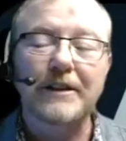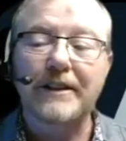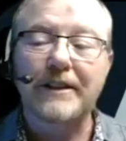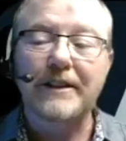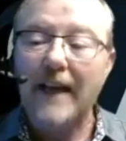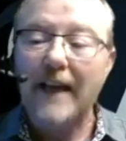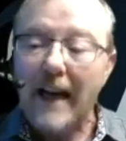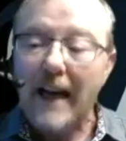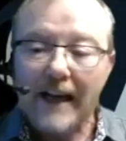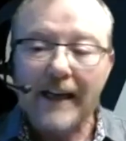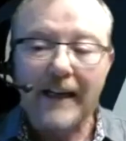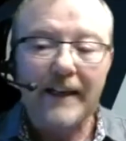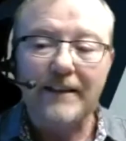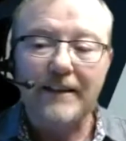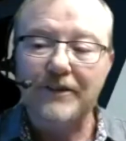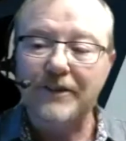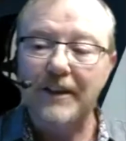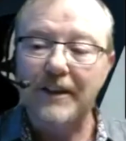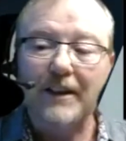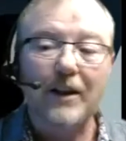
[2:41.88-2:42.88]
dying as
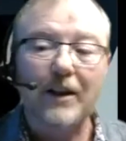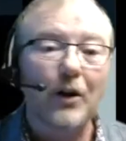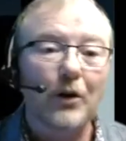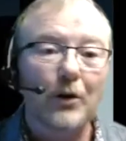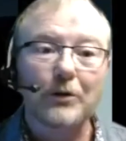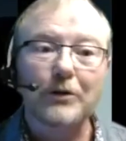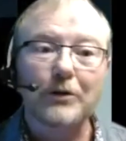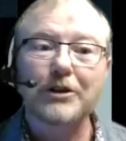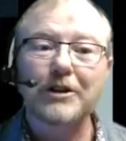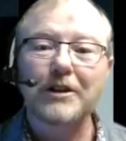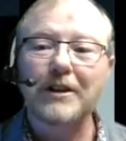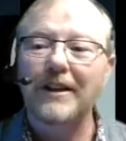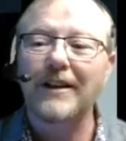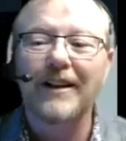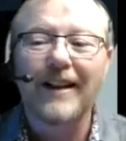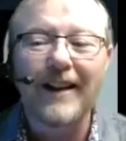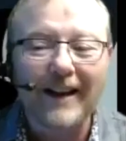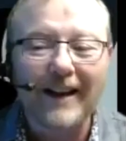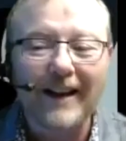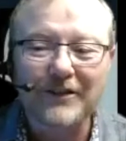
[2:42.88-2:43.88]
a coach,
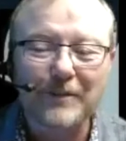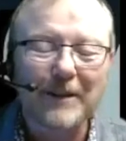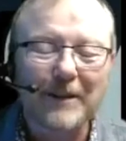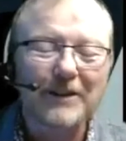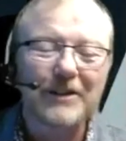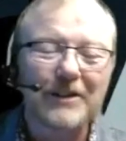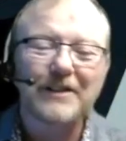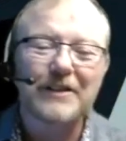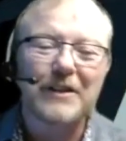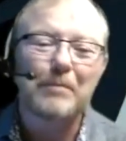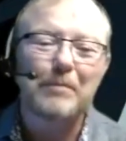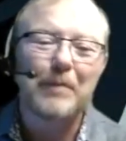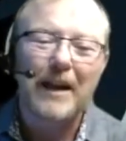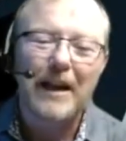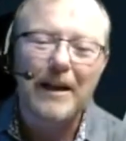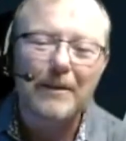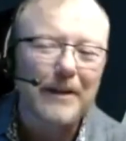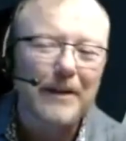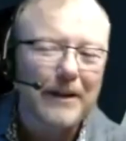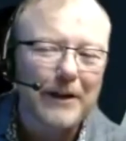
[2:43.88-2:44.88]
like especially as a
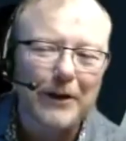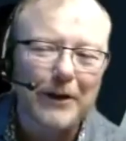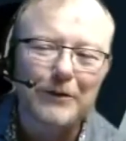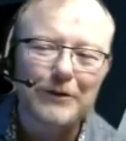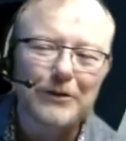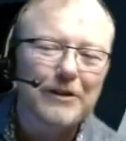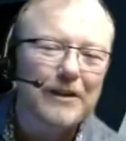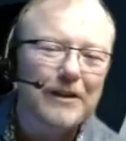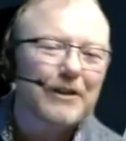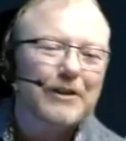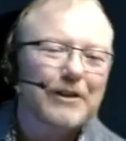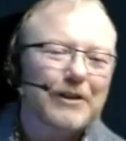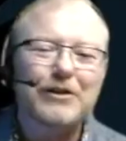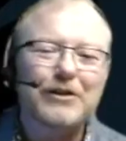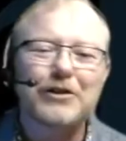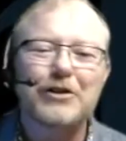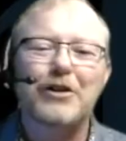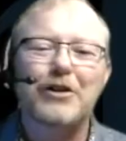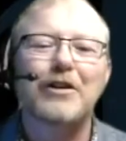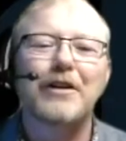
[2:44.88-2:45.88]
baby coach, like just
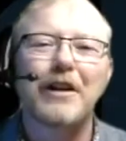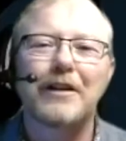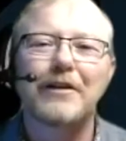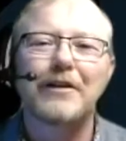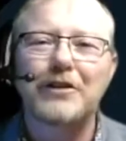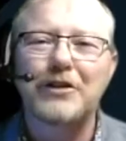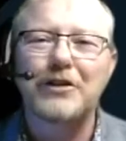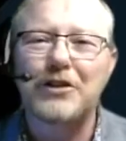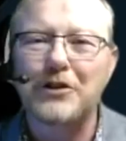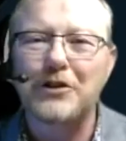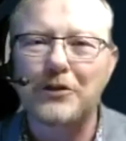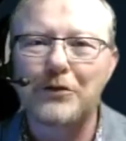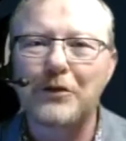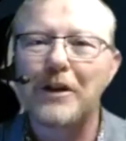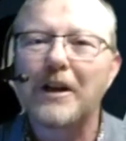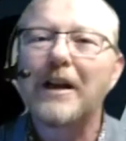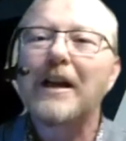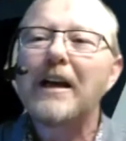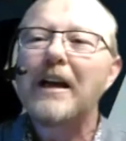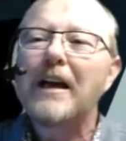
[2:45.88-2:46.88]
starting out the chute,
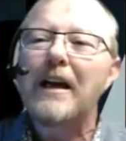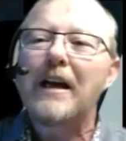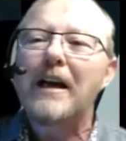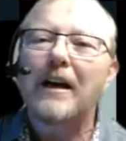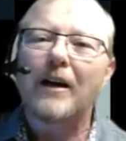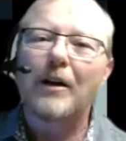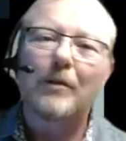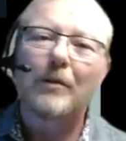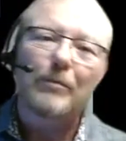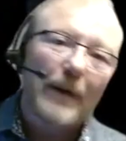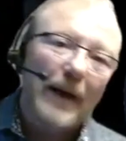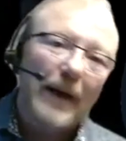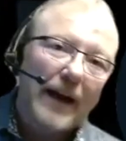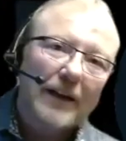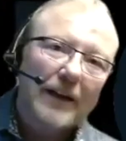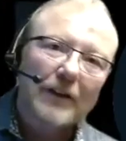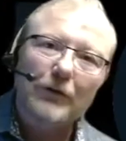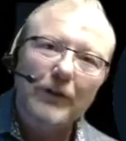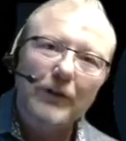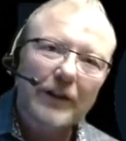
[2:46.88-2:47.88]

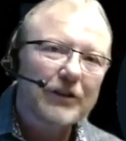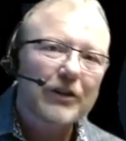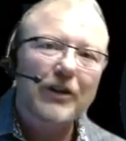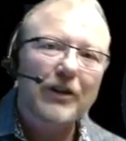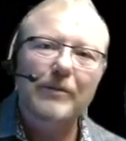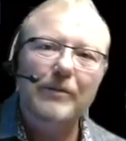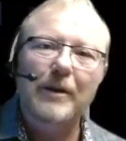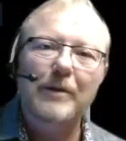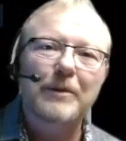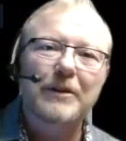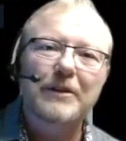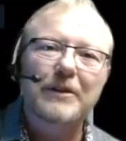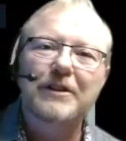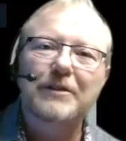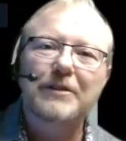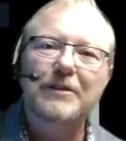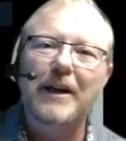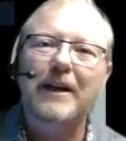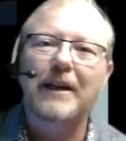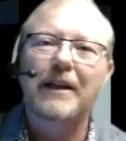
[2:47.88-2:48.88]
restarting my business
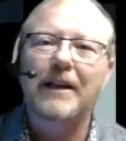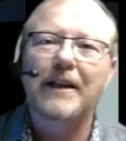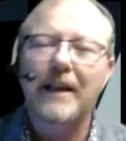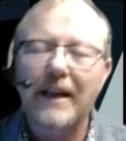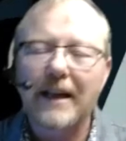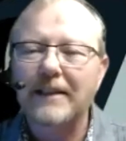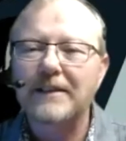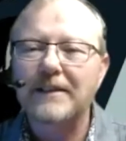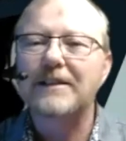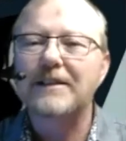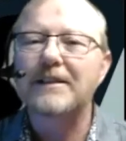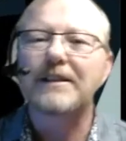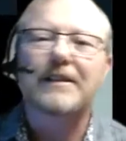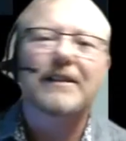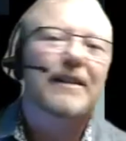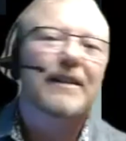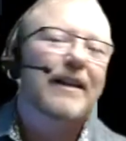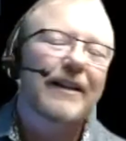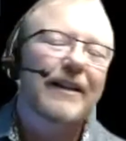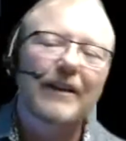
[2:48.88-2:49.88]
back in Kansas. And
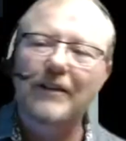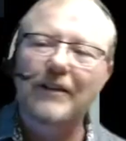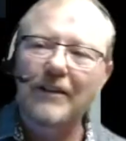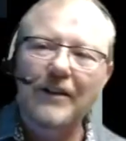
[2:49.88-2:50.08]
I didn't,